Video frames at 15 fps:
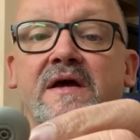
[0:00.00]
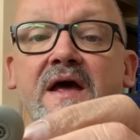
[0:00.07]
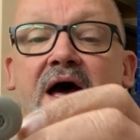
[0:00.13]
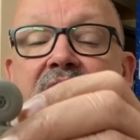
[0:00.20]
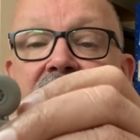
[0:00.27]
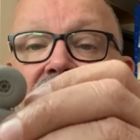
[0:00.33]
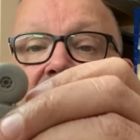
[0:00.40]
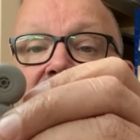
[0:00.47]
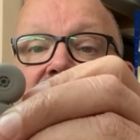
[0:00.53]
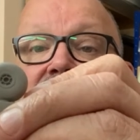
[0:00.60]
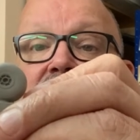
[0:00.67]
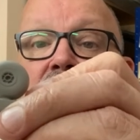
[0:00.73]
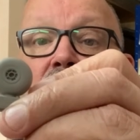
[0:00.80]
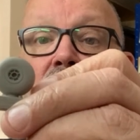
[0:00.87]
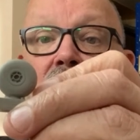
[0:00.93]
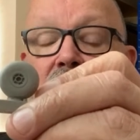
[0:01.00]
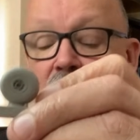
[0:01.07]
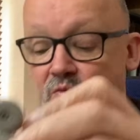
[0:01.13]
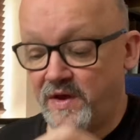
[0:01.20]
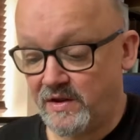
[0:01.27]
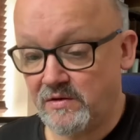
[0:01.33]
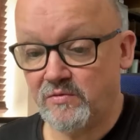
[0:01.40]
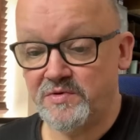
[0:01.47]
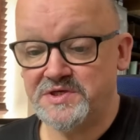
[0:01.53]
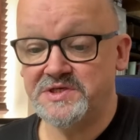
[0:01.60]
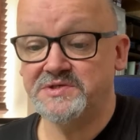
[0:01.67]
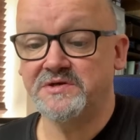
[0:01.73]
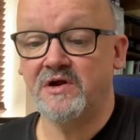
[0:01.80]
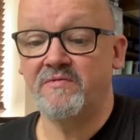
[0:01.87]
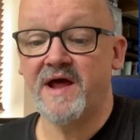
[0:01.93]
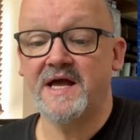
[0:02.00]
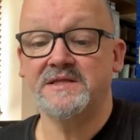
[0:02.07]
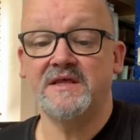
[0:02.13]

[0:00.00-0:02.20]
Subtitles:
and a very small wheel, which is correct.